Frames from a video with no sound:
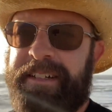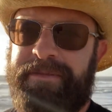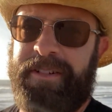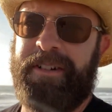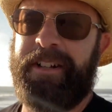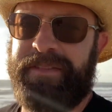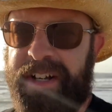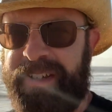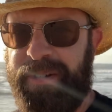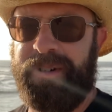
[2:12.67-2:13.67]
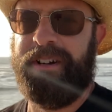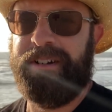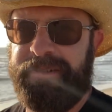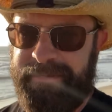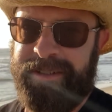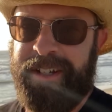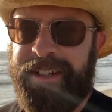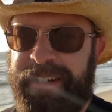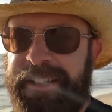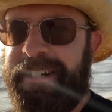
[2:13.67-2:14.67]
For all of us who are
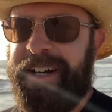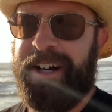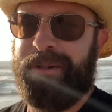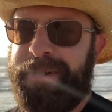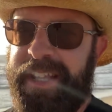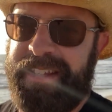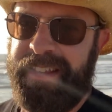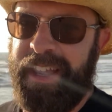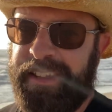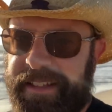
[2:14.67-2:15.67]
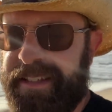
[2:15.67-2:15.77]
100% staked,